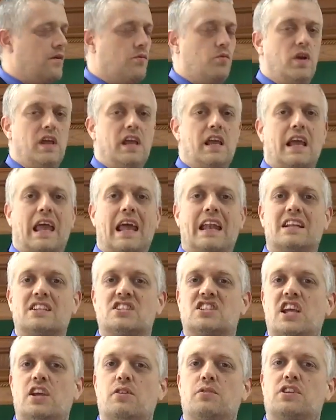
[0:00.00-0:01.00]
we can
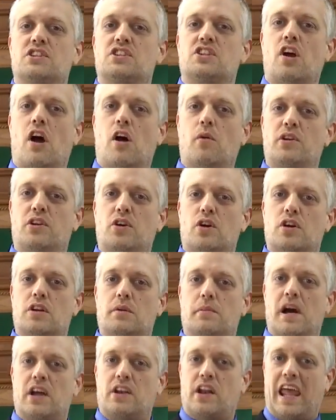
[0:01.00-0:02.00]
distinguish, are we
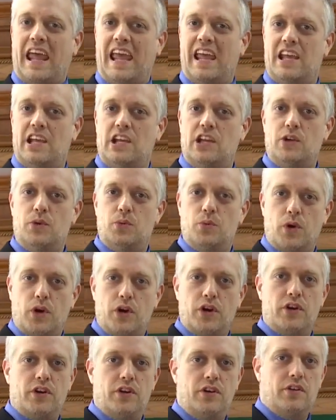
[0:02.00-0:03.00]
talking about a
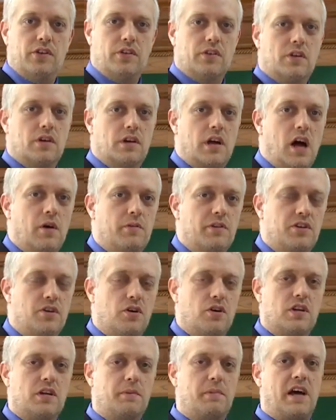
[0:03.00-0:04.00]
word or are we
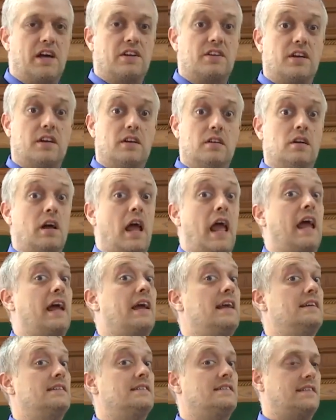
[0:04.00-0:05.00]
talking about
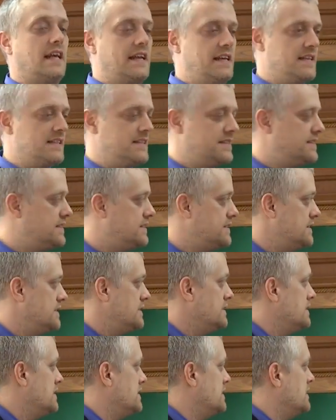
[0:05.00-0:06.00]
a sentence?
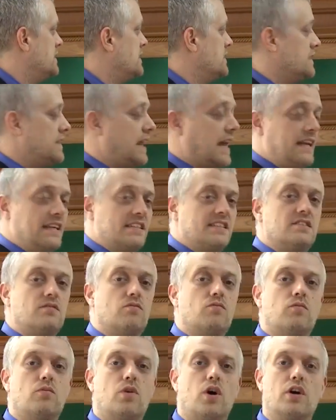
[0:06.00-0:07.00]
That is
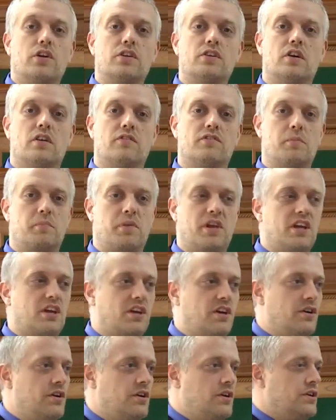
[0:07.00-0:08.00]
one of the
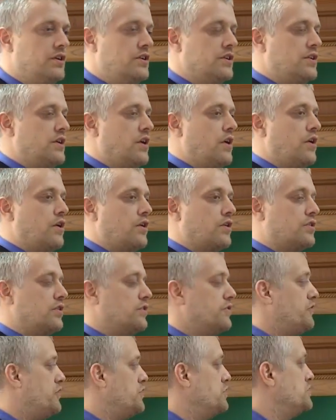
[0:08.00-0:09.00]
big
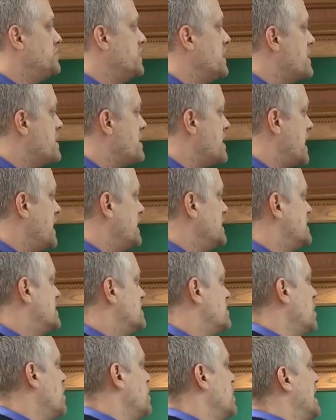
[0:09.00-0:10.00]
confusing things.
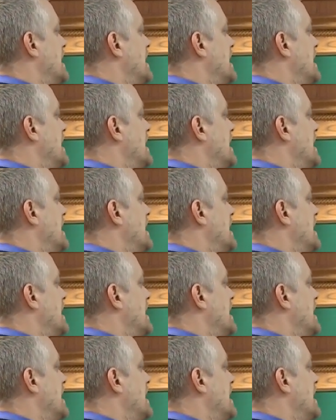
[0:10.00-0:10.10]
So